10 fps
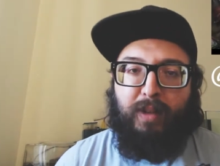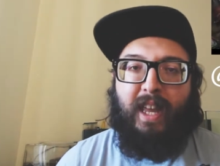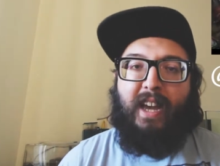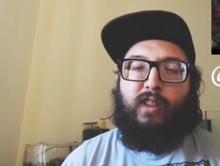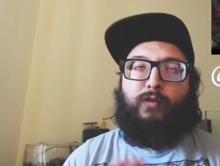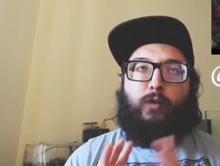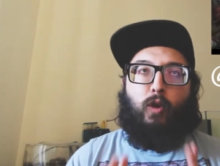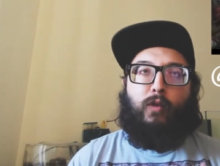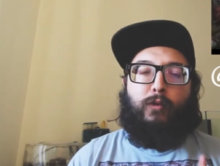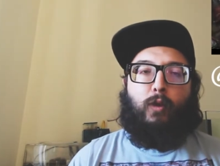plans,
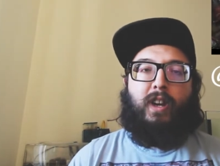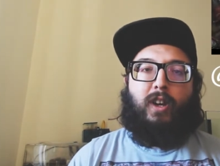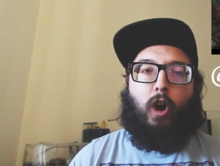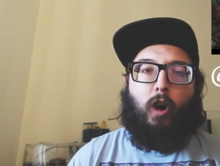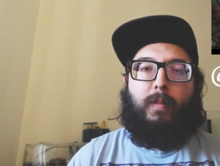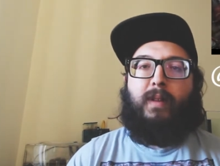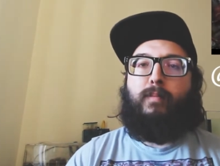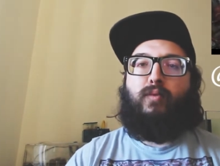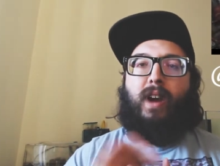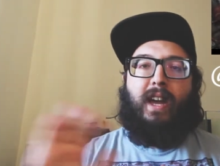full front carbon,
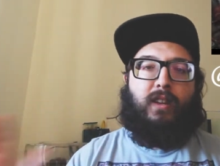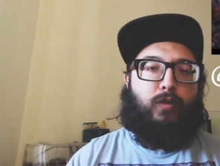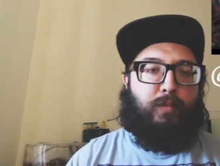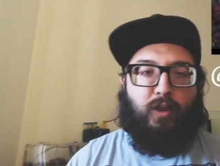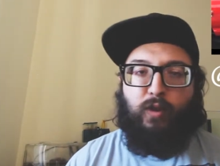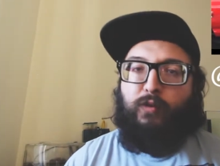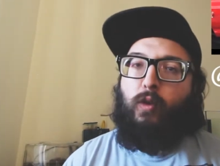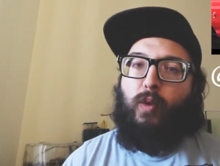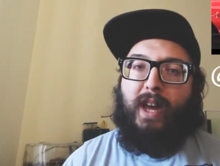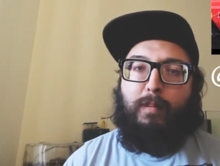brand new beautiful
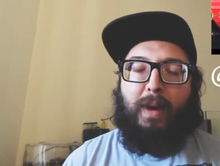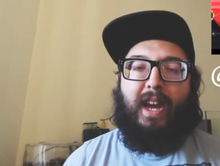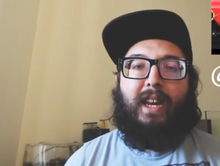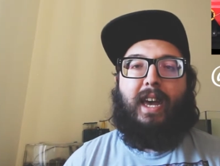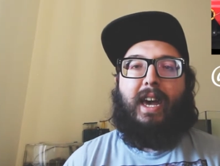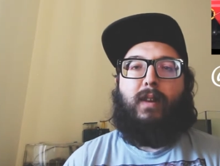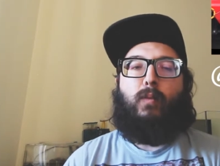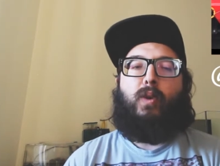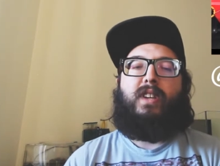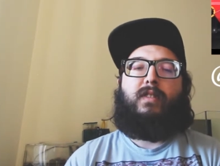red paint, and
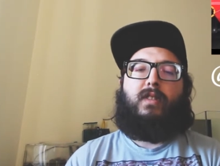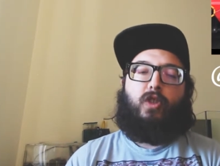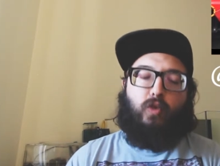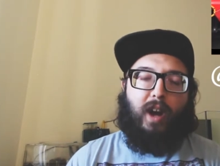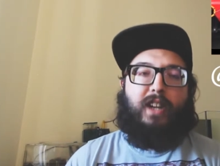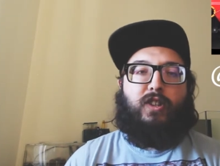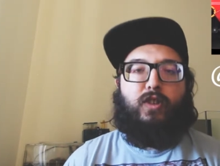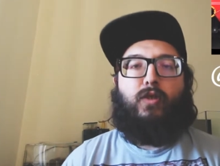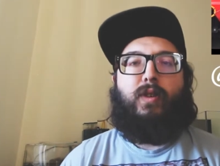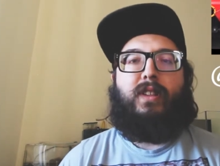what he's trying to
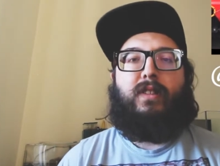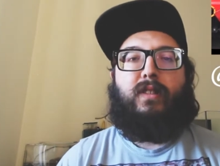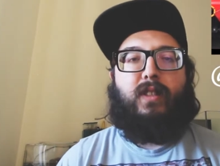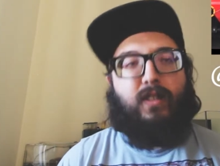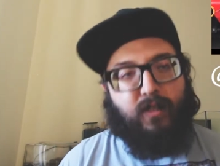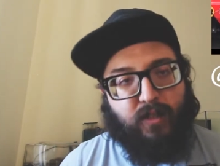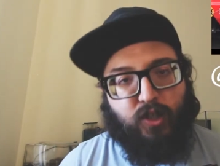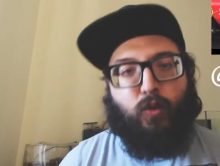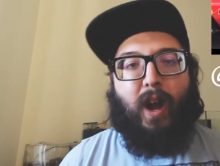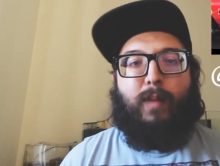do is
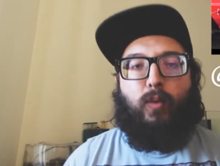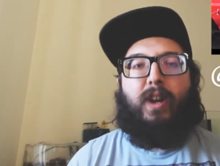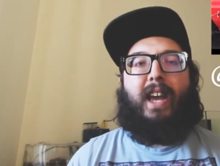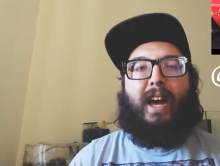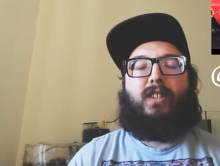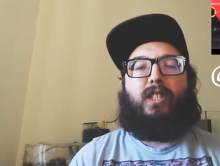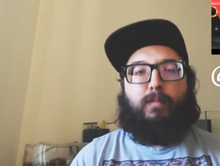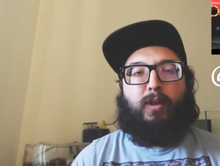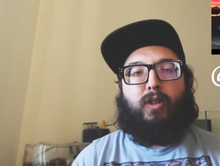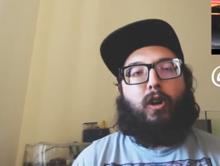describe what he actually
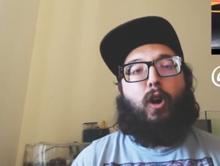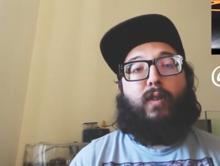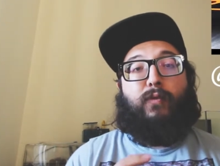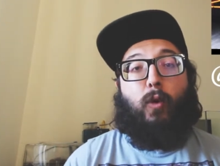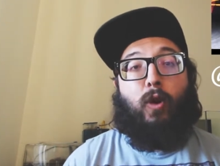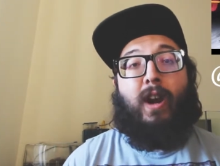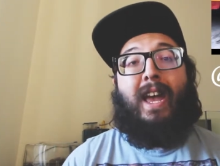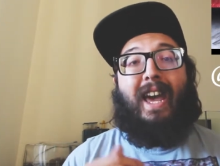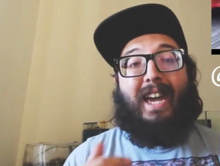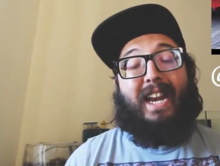built the car for
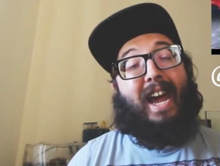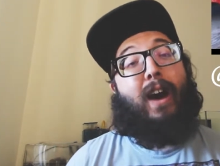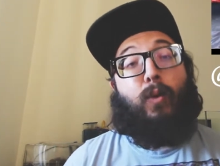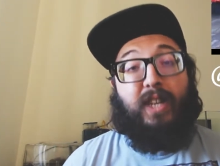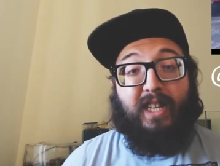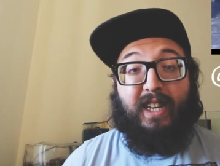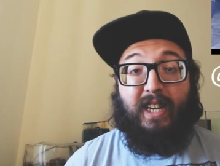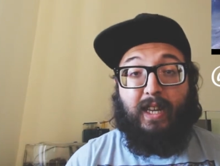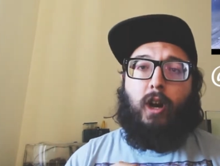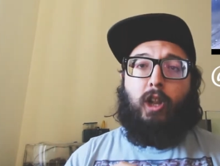and how he did
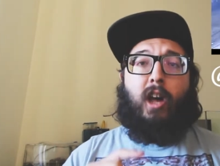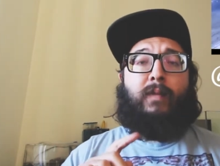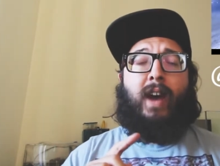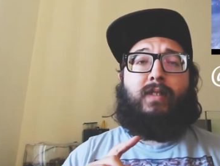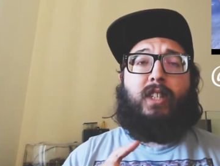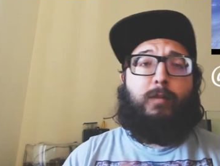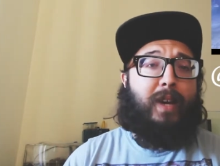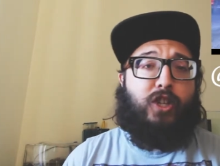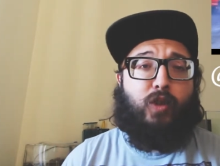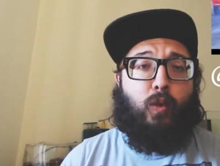it. A lot of how
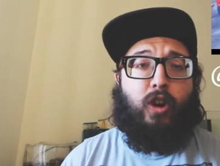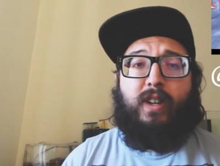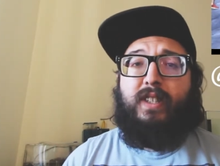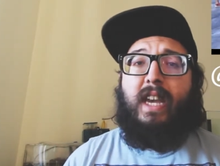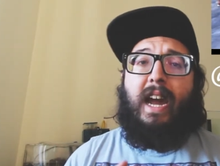suspension works,